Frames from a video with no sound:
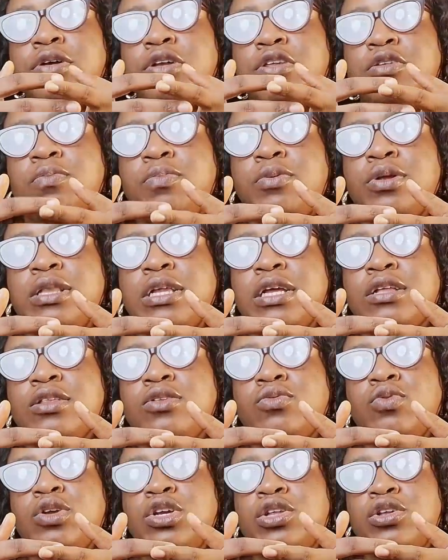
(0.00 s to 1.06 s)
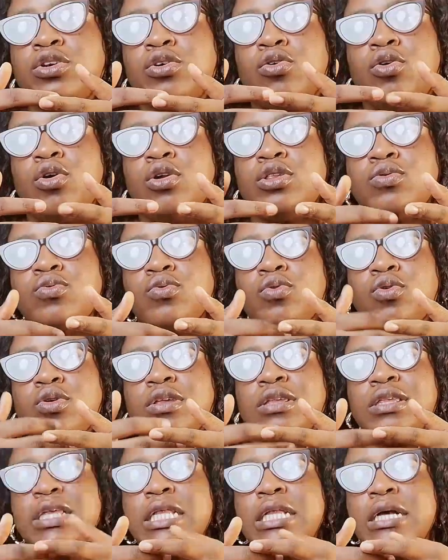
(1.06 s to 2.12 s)
respondents which the courts will
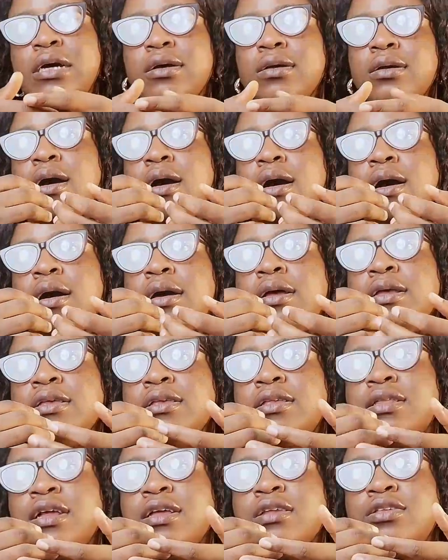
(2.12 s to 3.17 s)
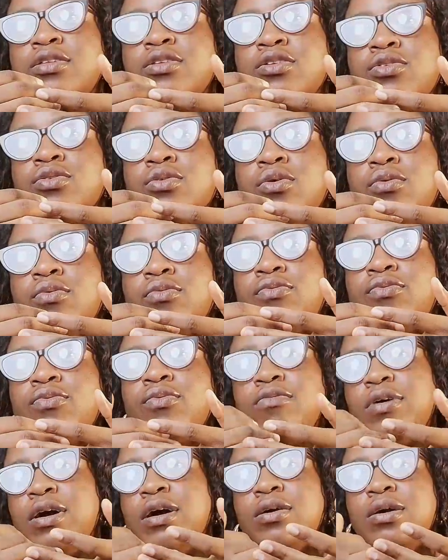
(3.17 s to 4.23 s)
consider are instances of
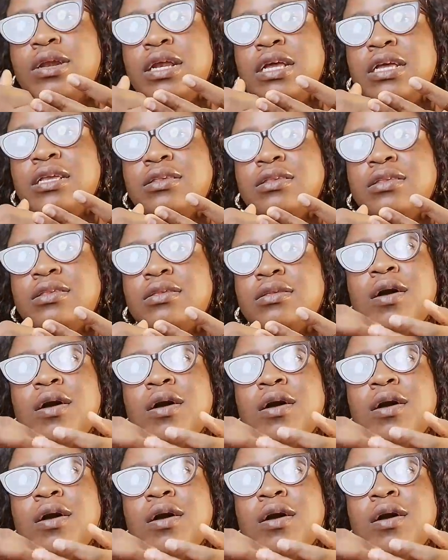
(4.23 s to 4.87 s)
violence,